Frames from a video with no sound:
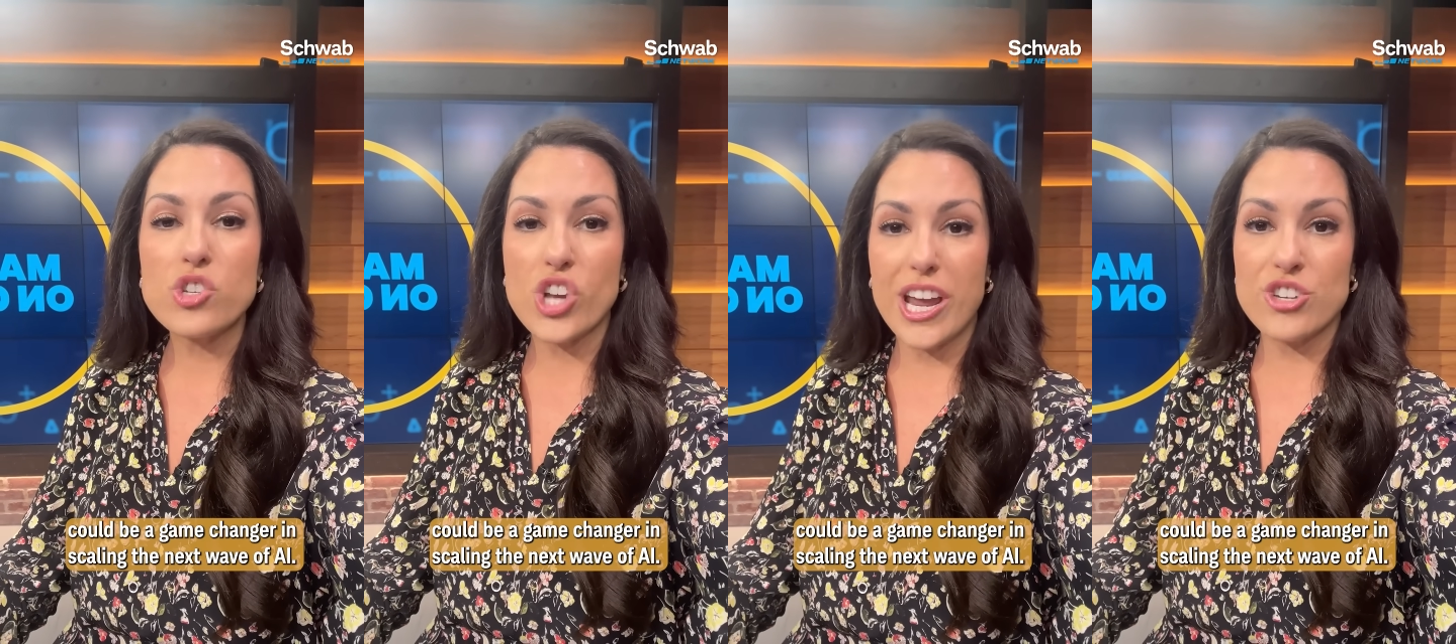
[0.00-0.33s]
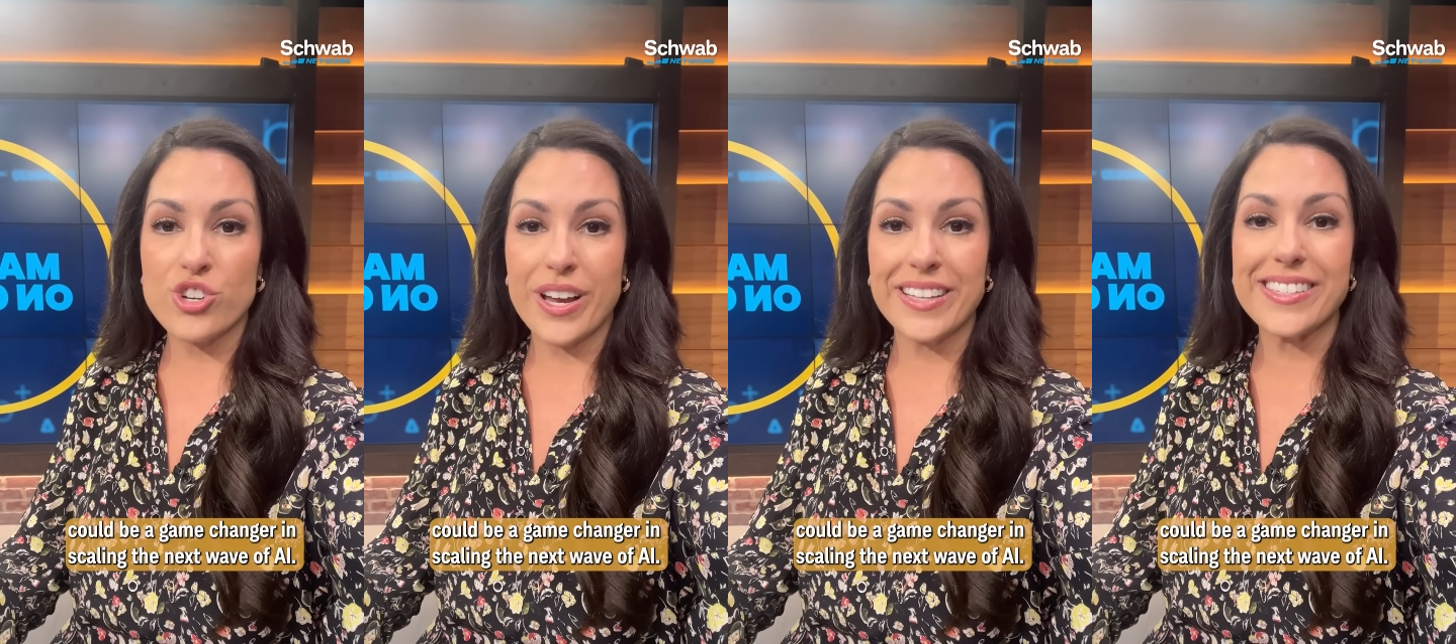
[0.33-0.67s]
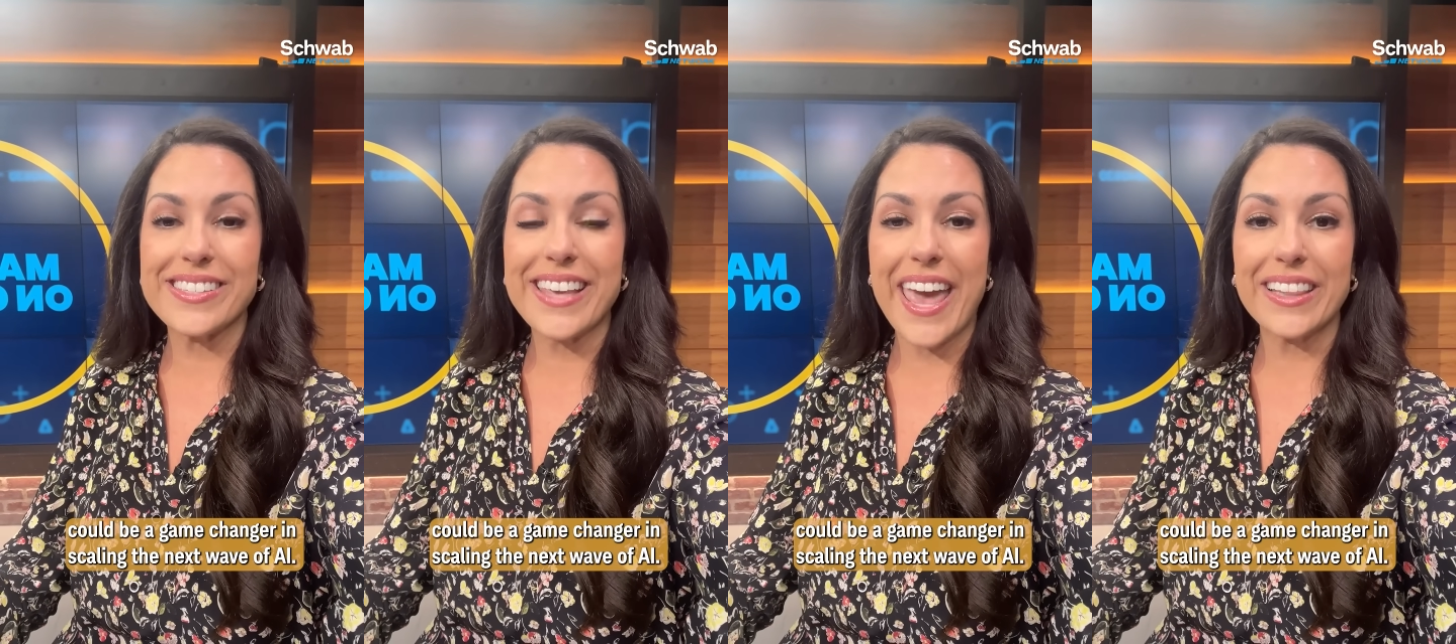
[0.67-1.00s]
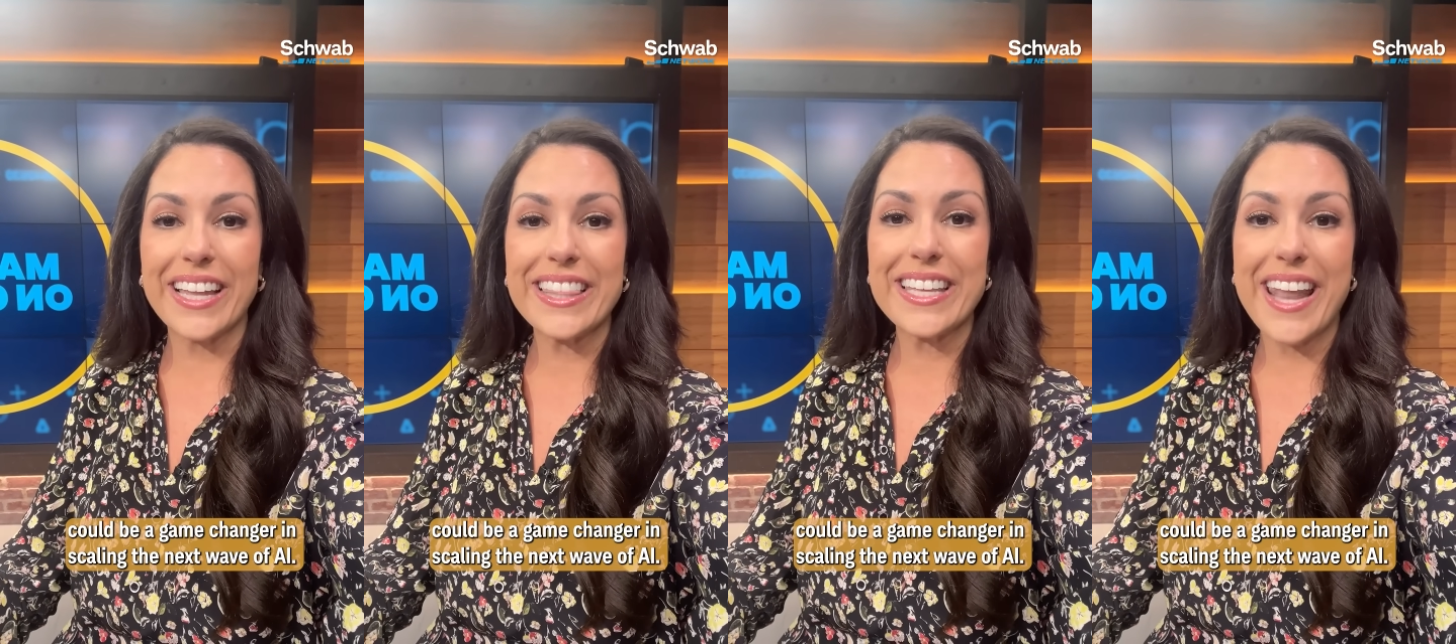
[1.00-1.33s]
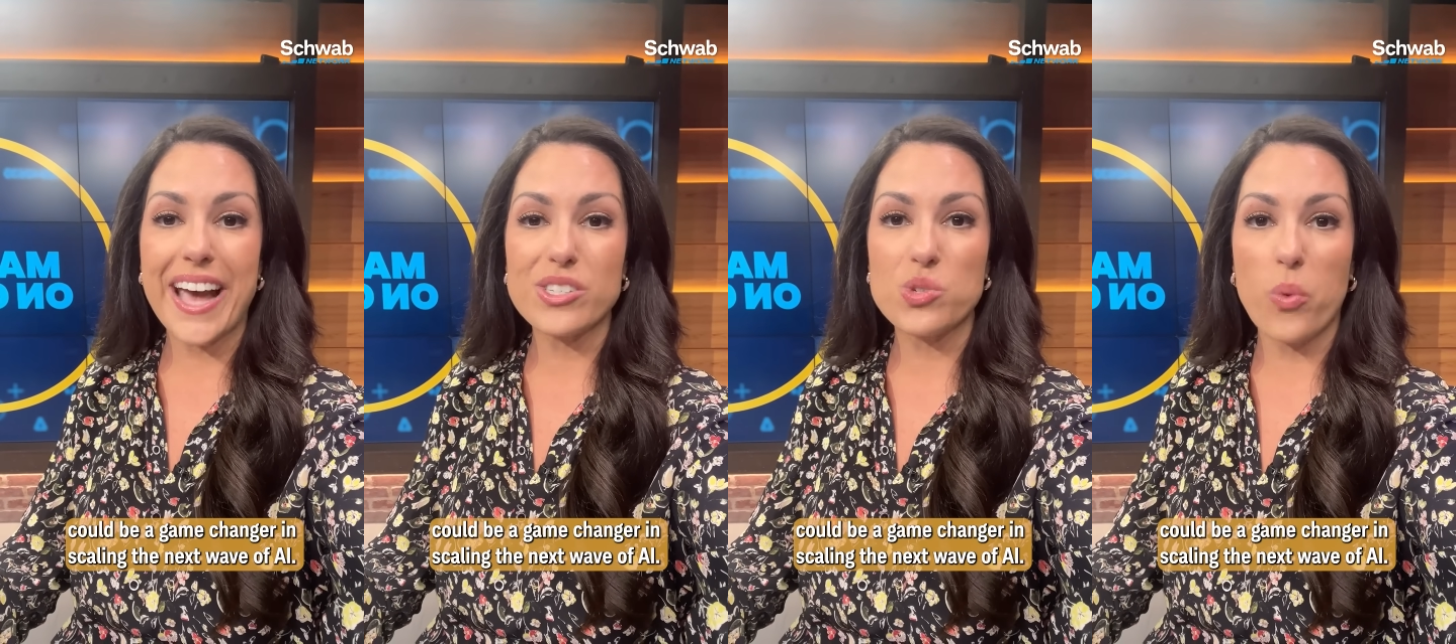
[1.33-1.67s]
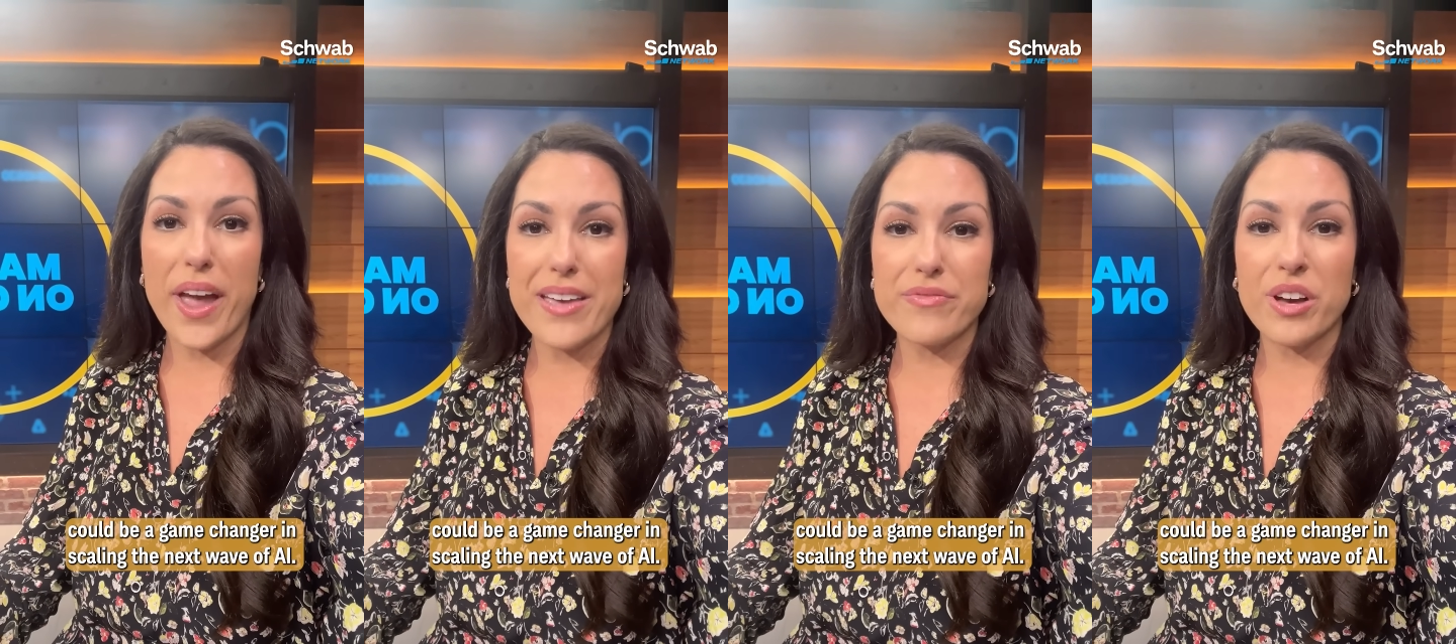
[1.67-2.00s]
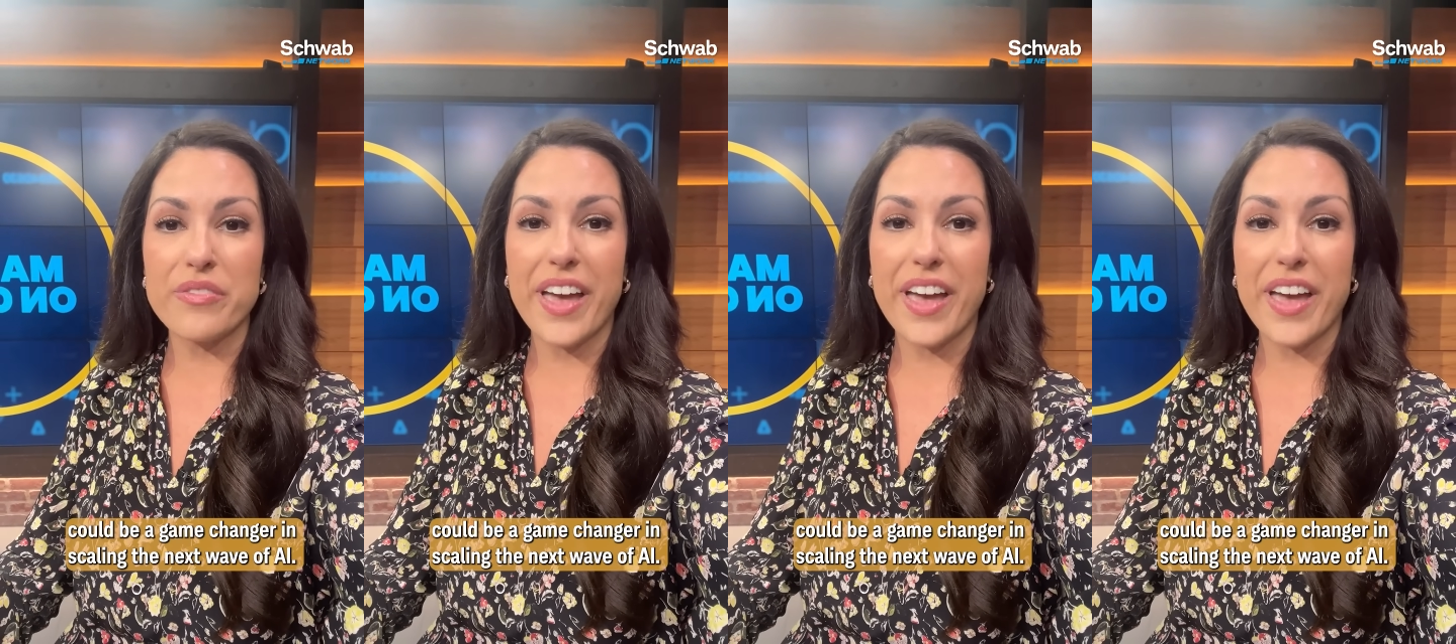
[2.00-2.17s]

changer in scaling the next wave of